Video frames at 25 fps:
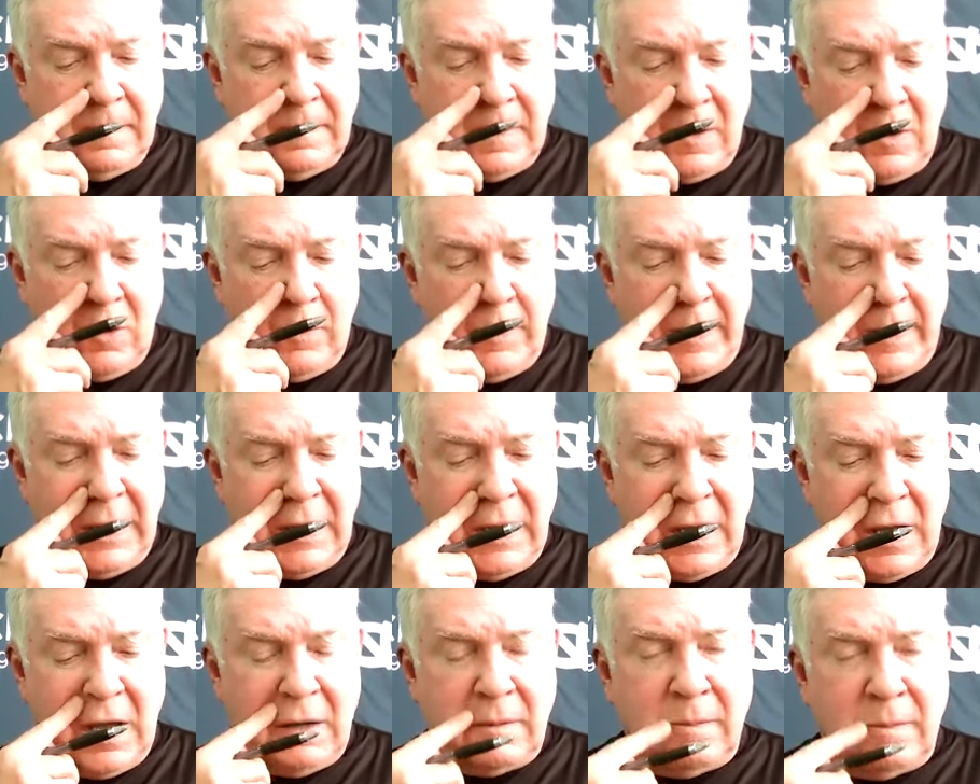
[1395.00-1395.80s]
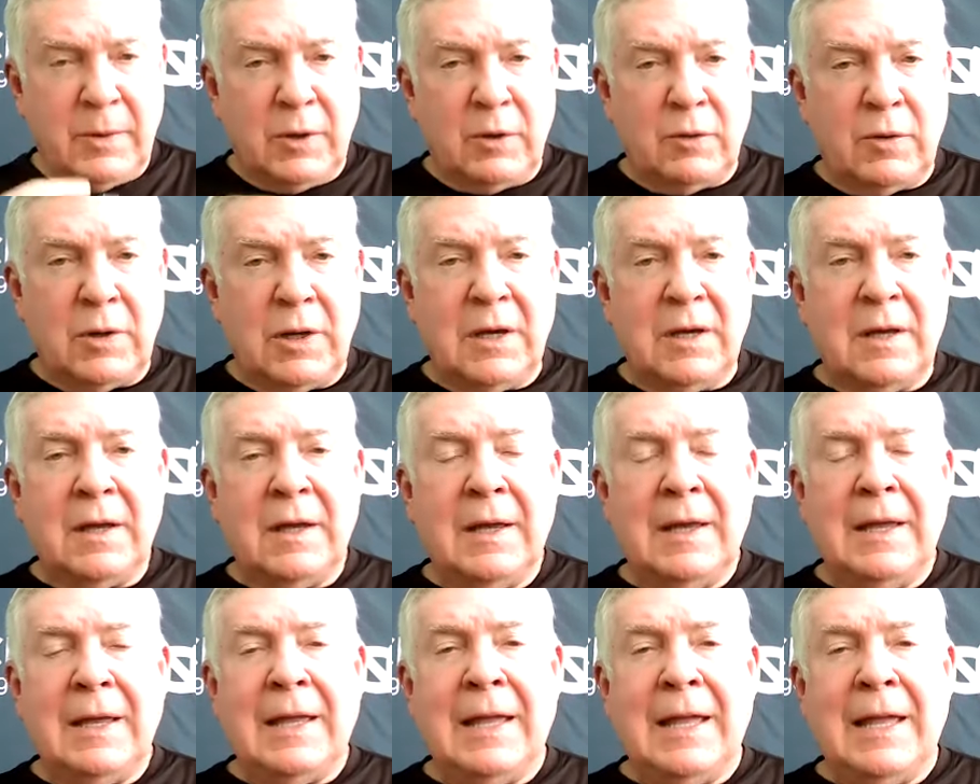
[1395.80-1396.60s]
Obi Agbuna.
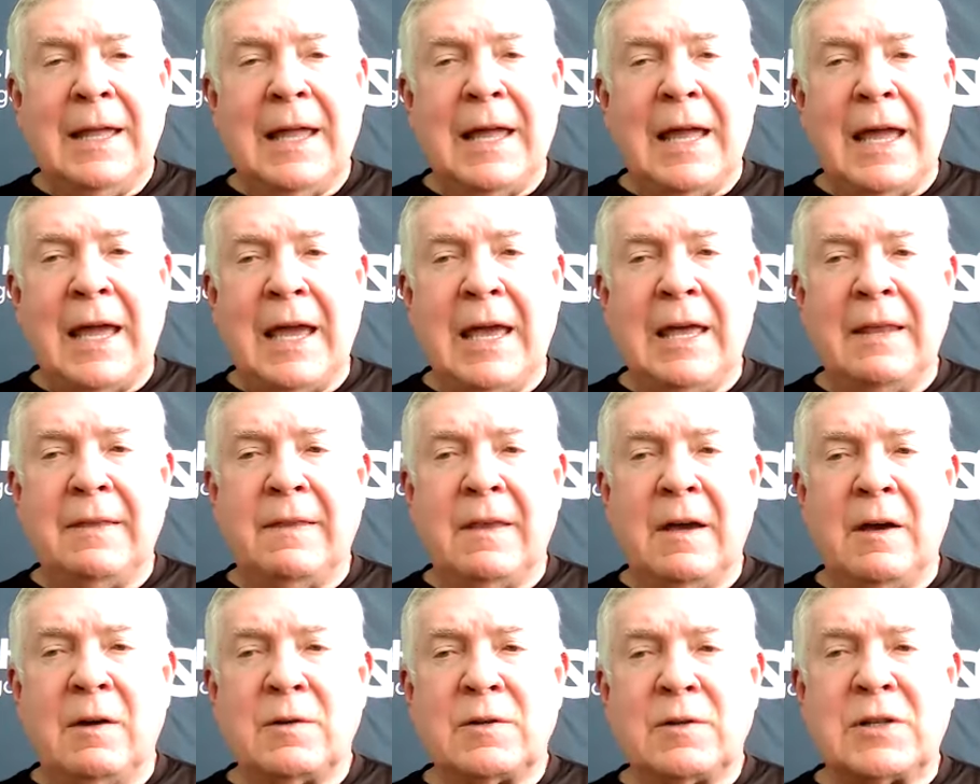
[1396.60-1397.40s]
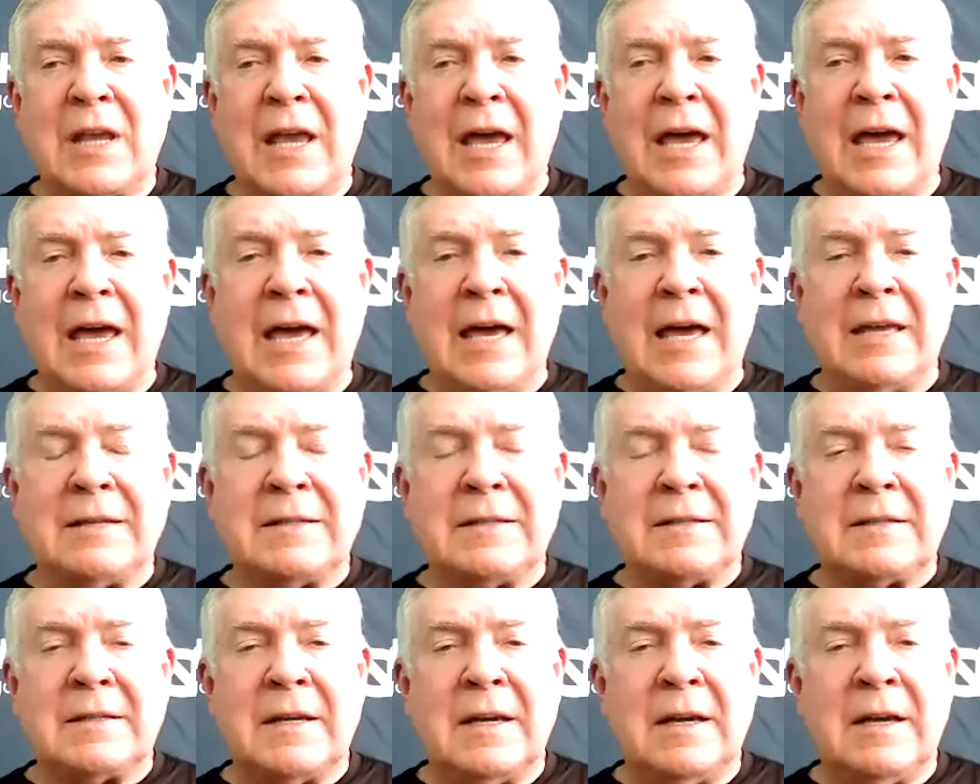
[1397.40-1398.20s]
And those
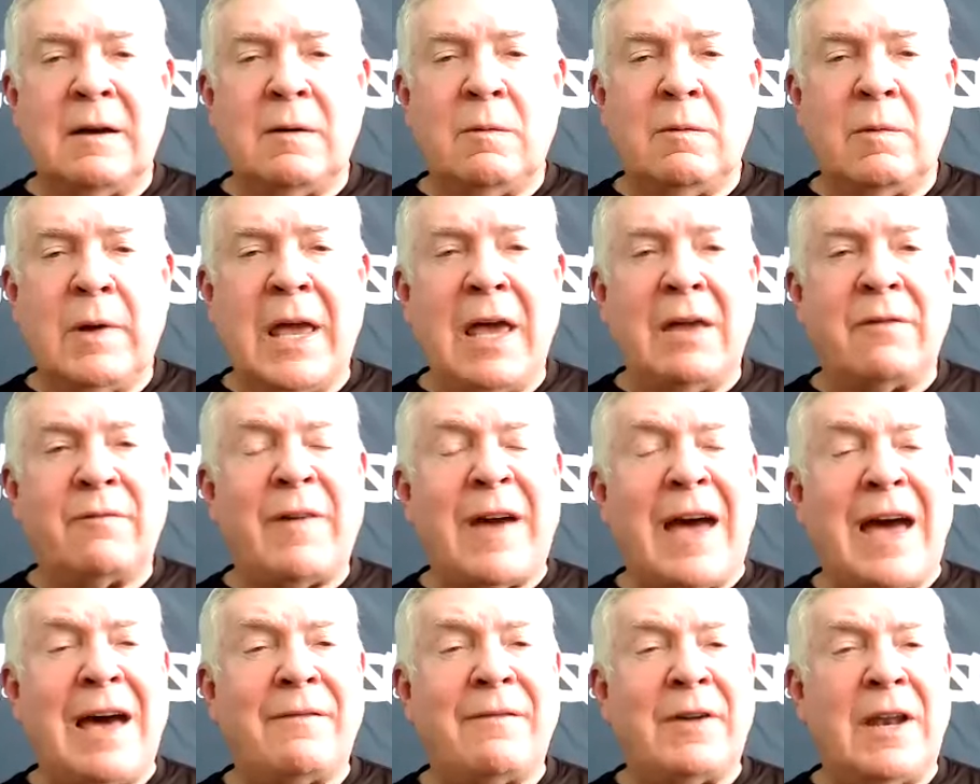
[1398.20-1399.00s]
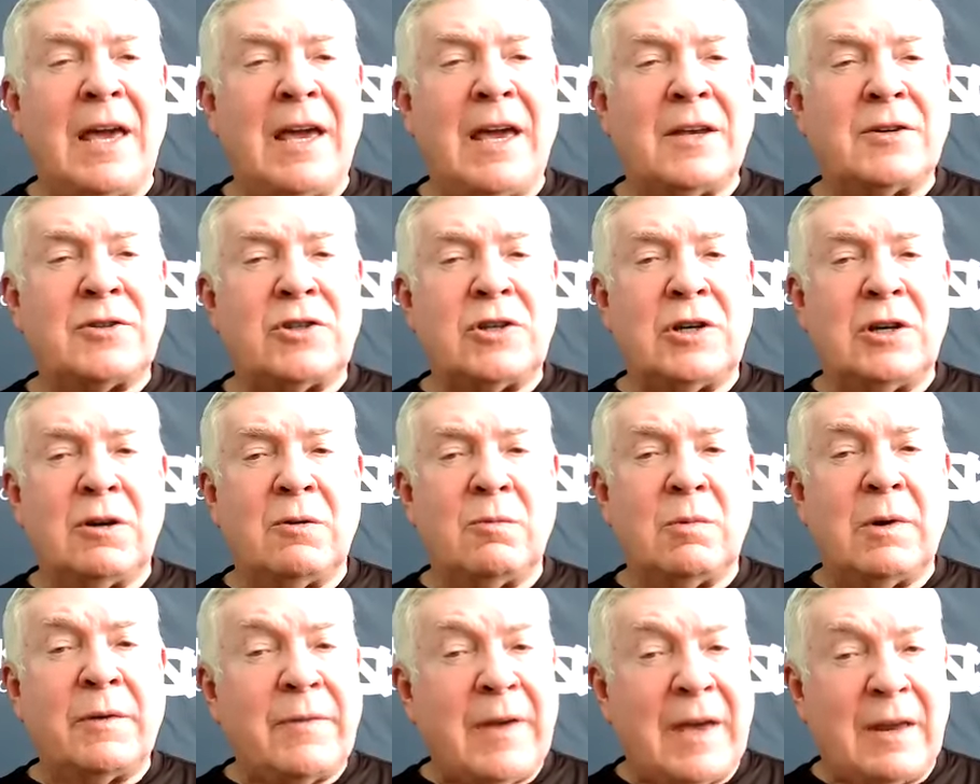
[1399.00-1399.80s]
guys, we had five last
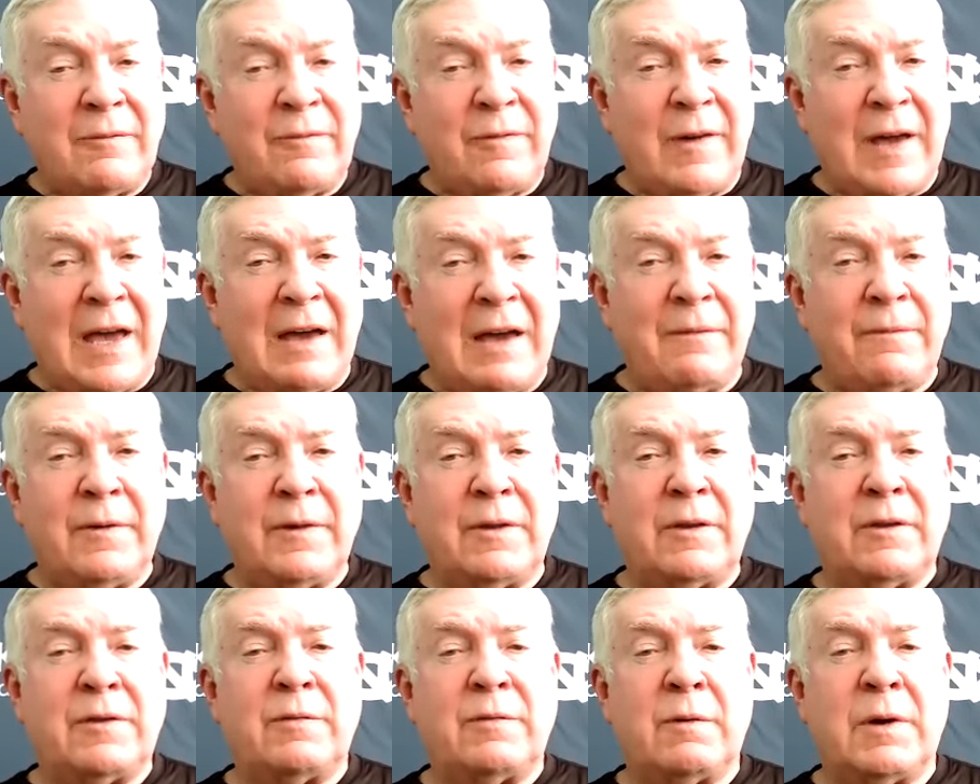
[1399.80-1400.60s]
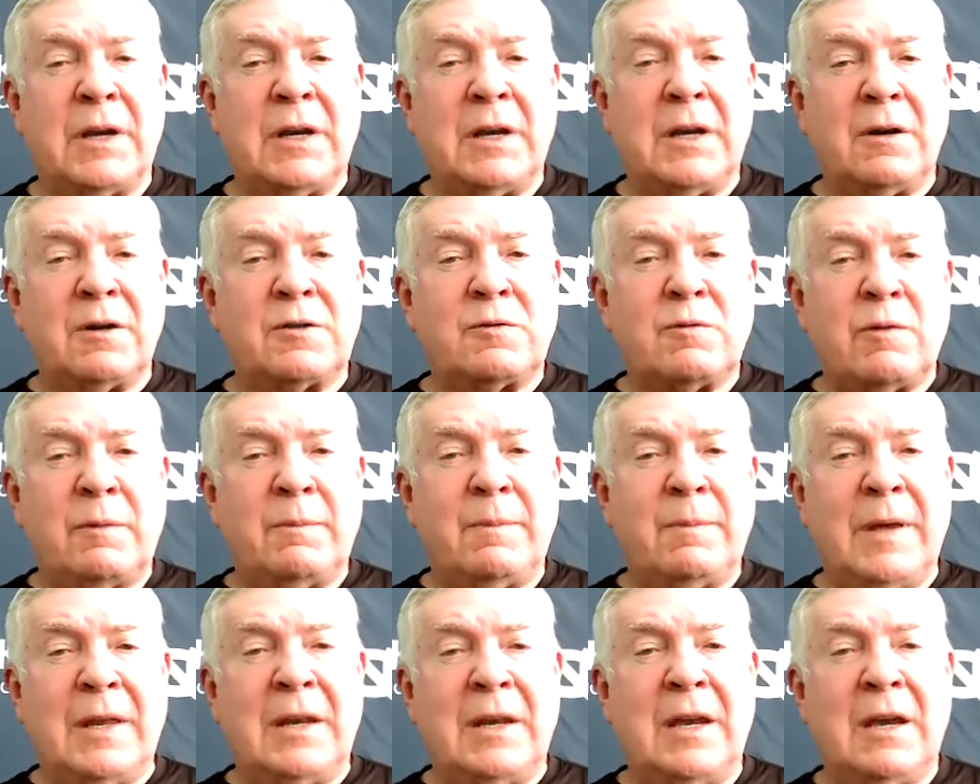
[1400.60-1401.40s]
year. We've had five for the 3 years
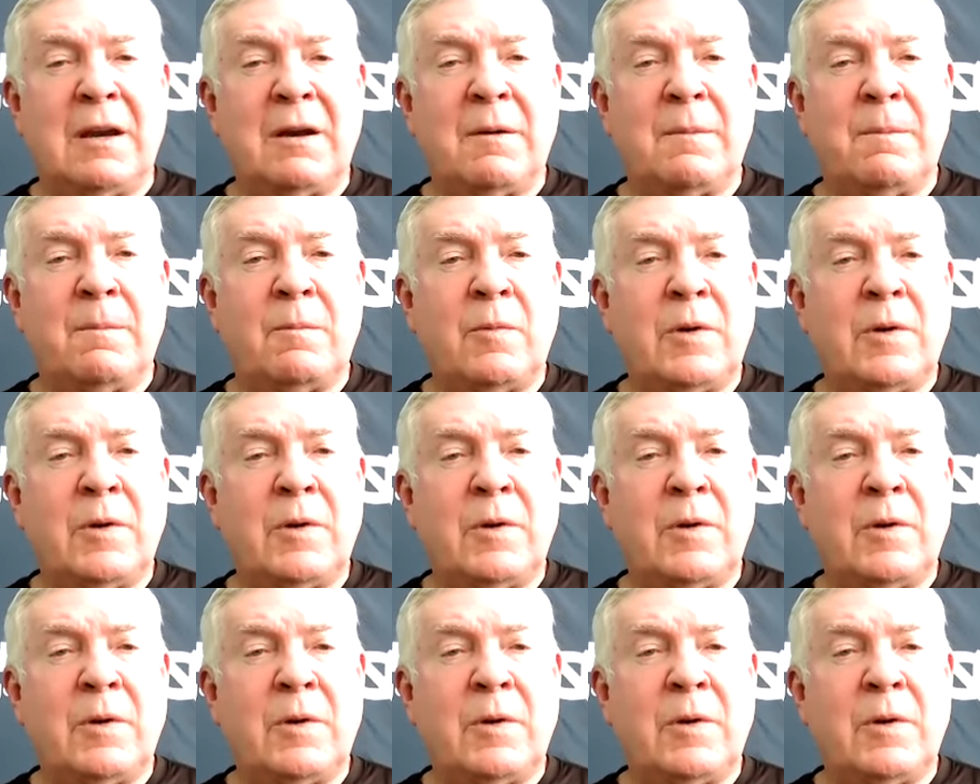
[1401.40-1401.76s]
we've been here.